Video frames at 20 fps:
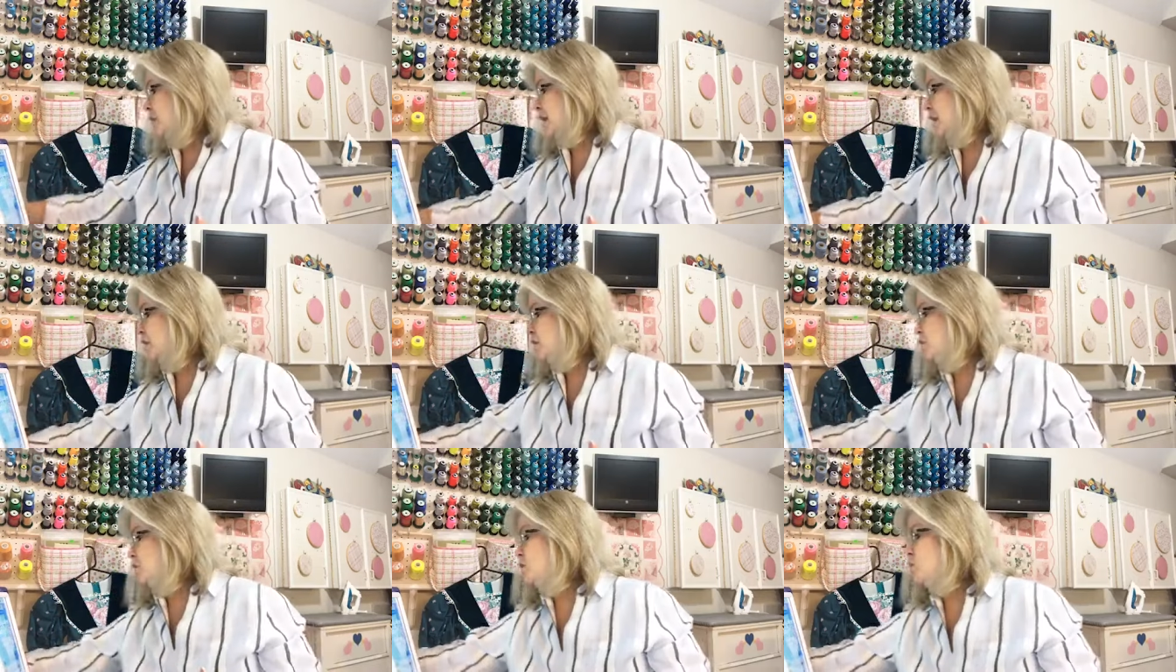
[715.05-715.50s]

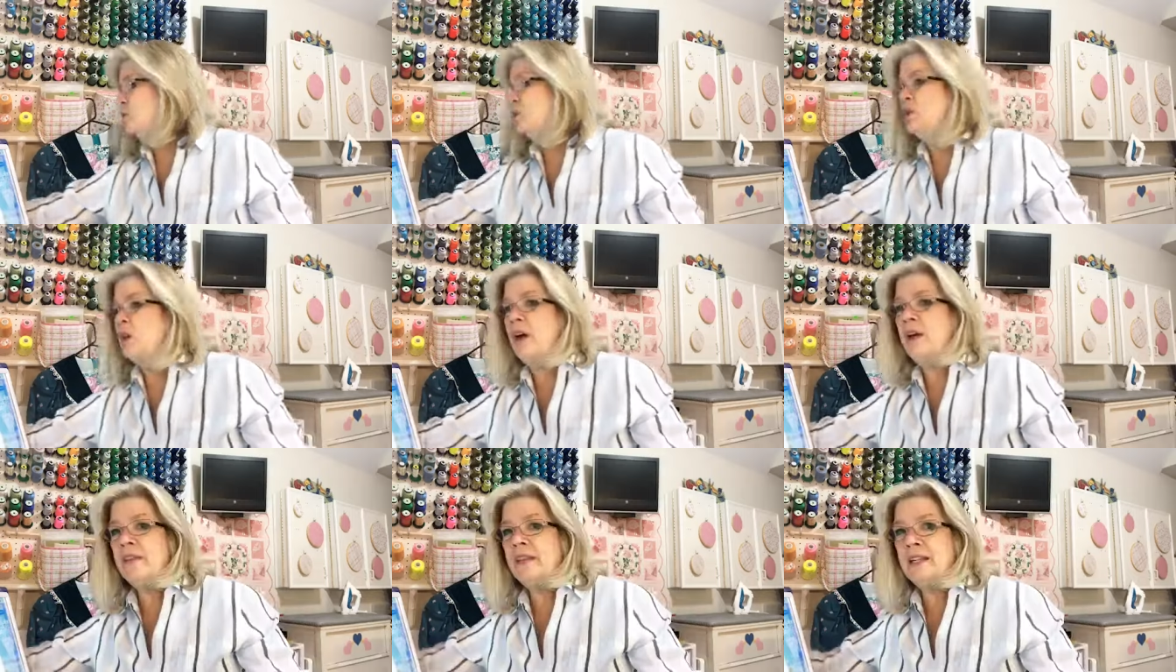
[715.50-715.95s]
but you
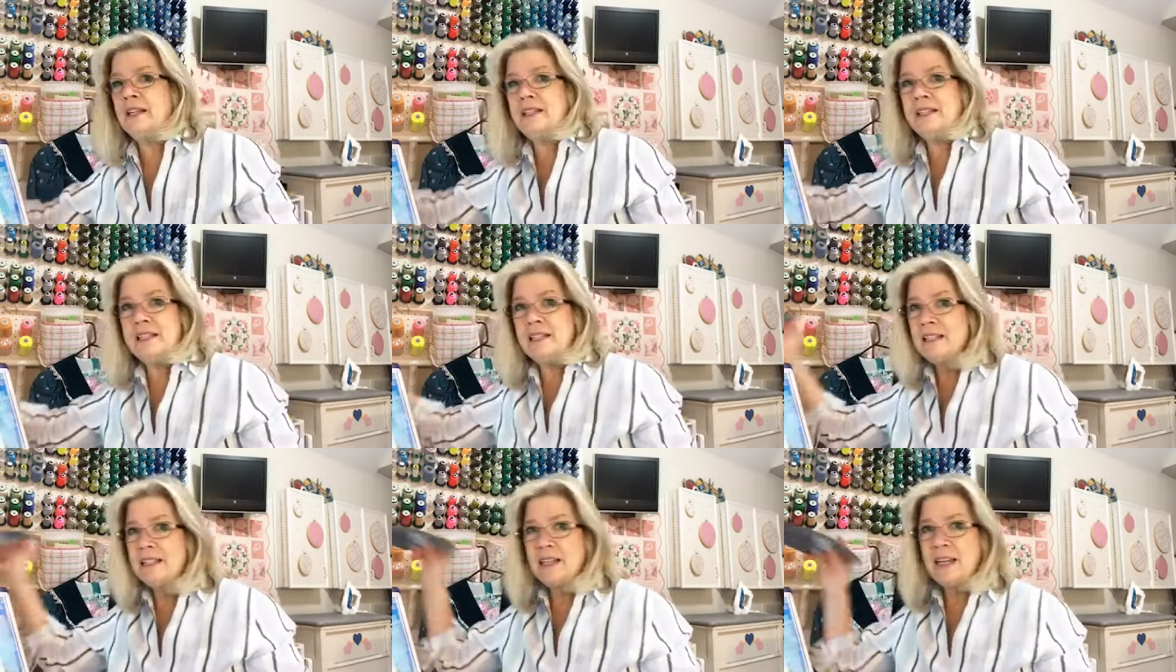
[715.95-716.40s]
saw that it
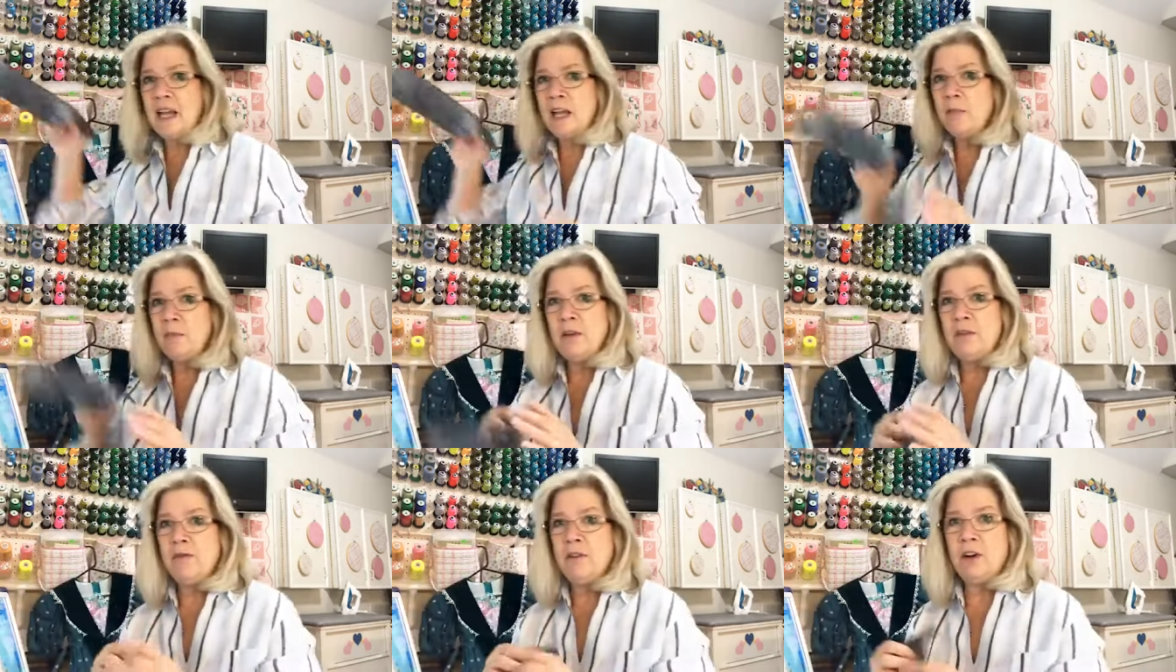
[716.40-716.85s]
didn't
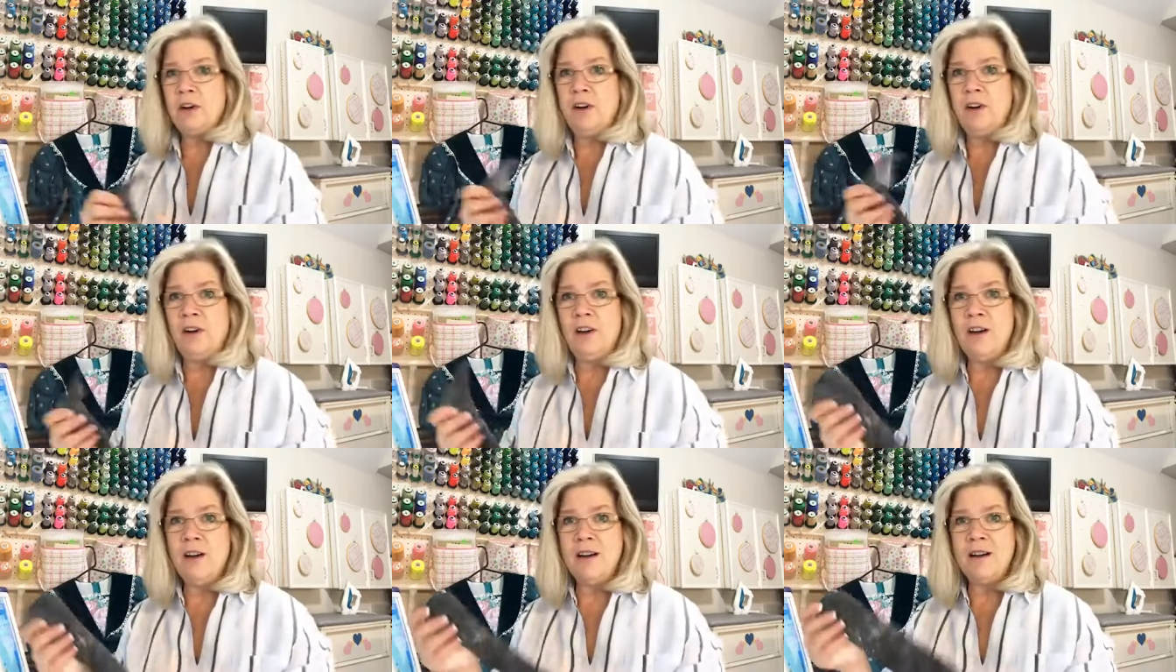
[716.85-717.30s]
take me very
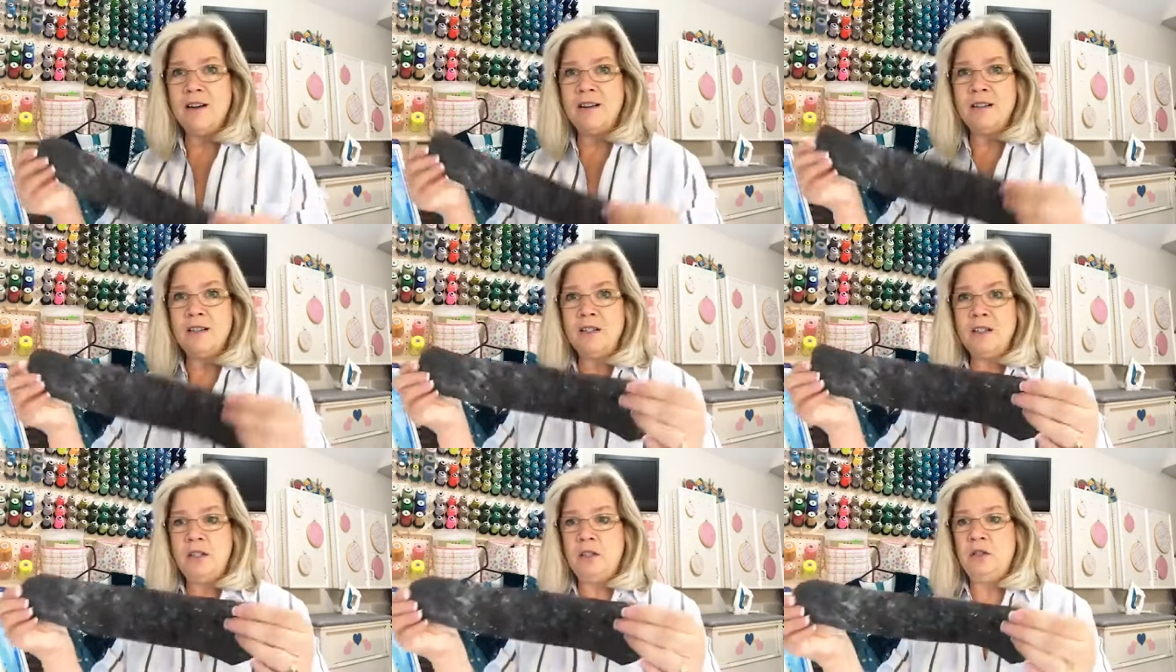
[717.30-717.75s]

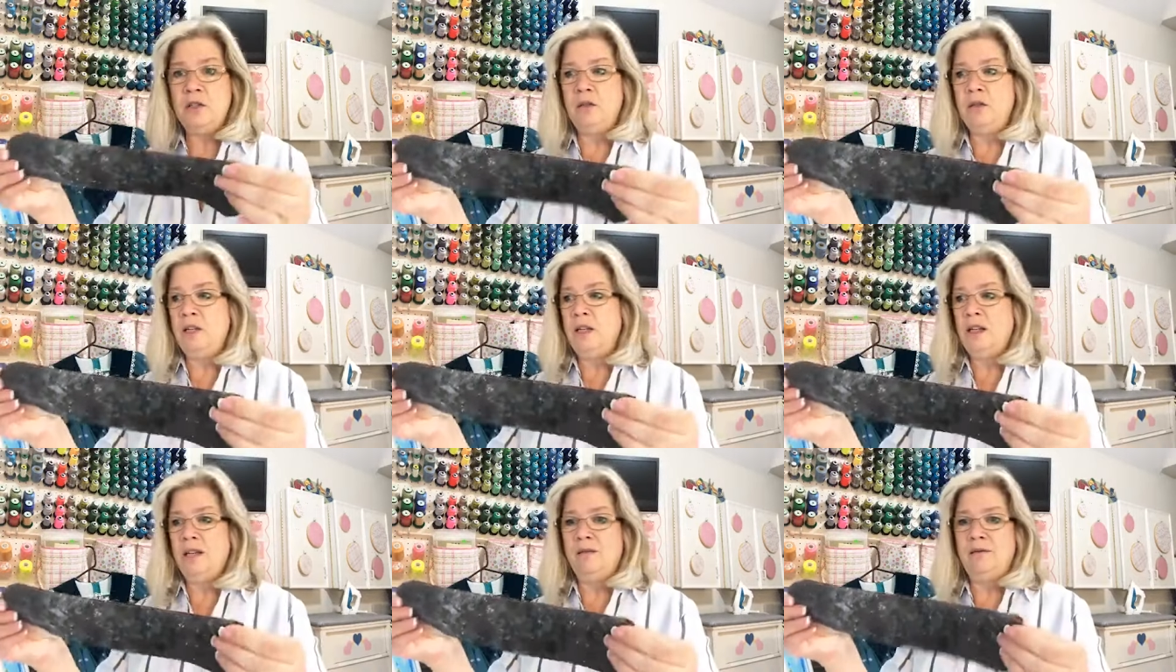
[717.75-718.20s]
long to
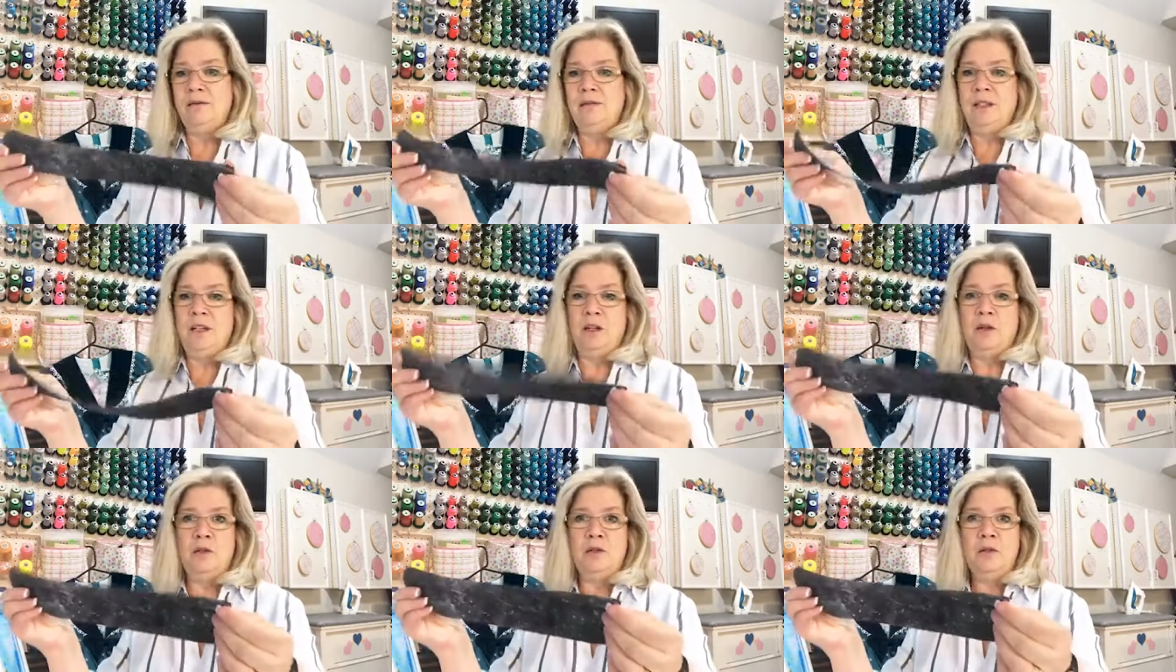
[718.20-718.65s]
get,
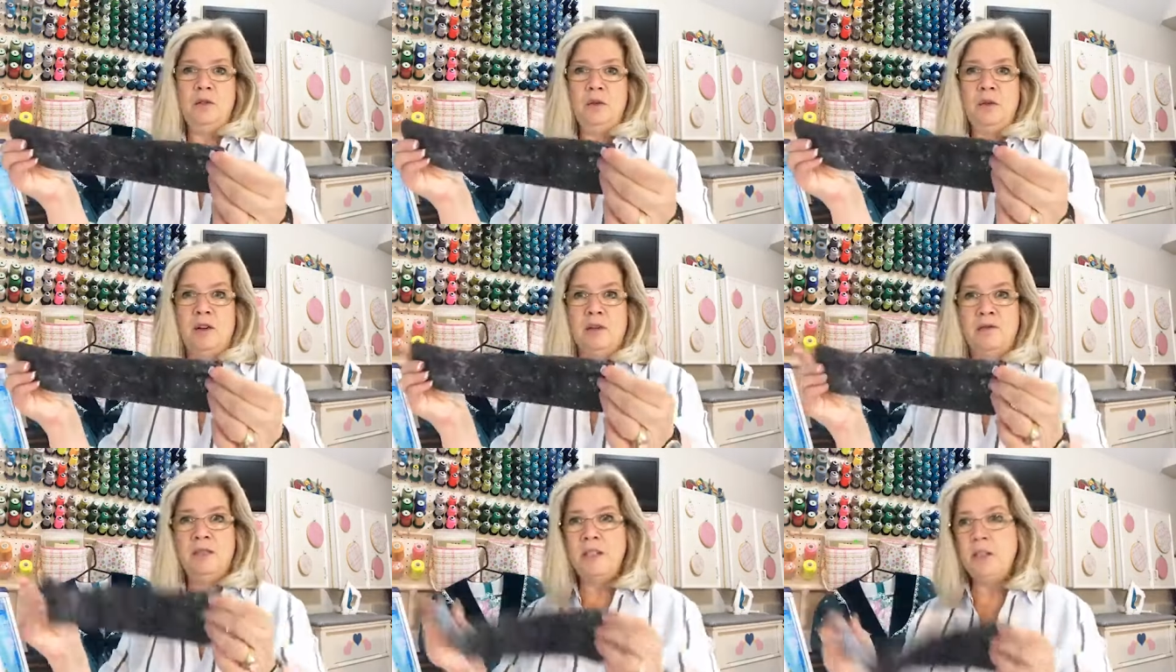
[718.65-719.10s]
you know,
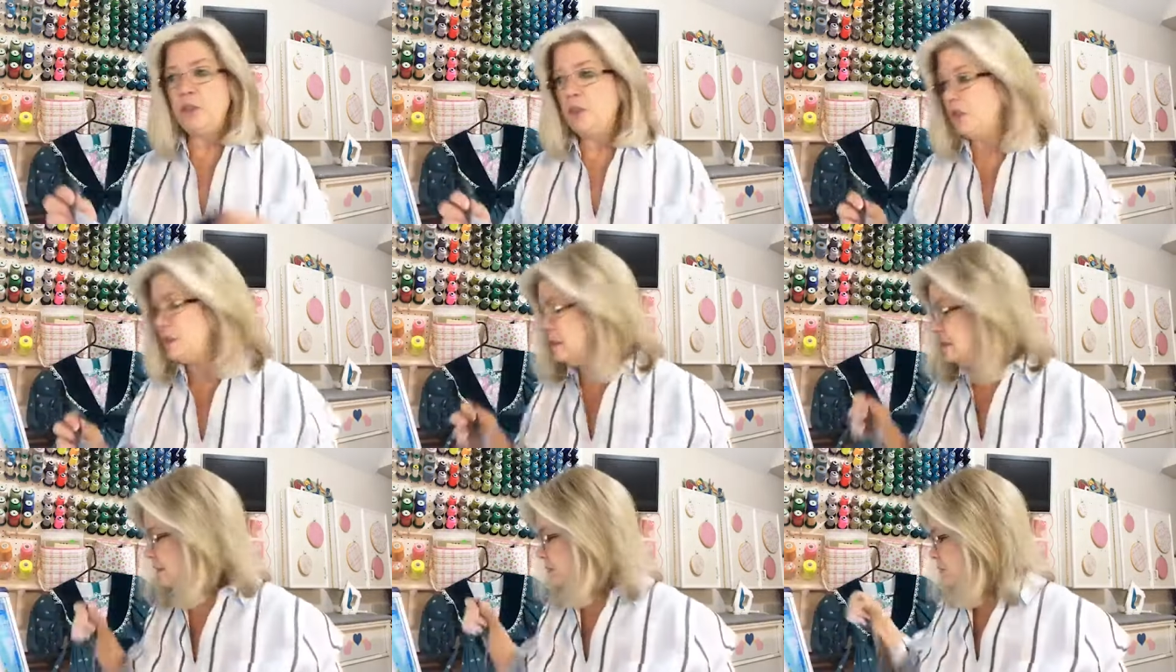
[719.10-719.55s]
12
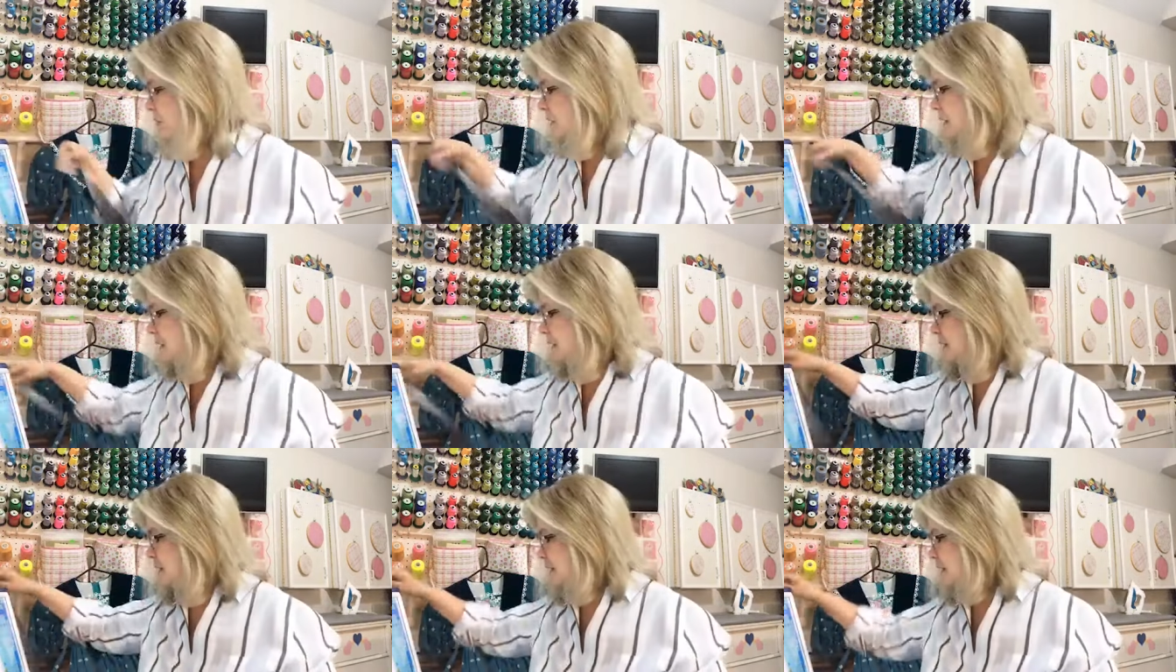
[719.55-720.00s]
inches. It
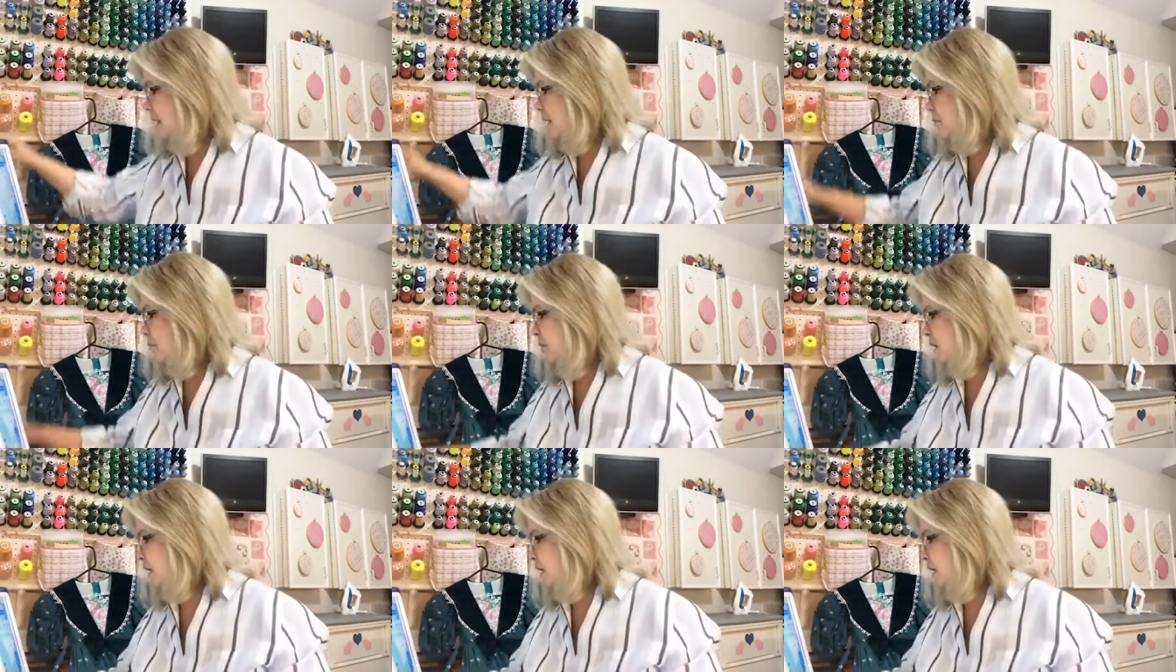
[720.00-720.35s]
wasn't that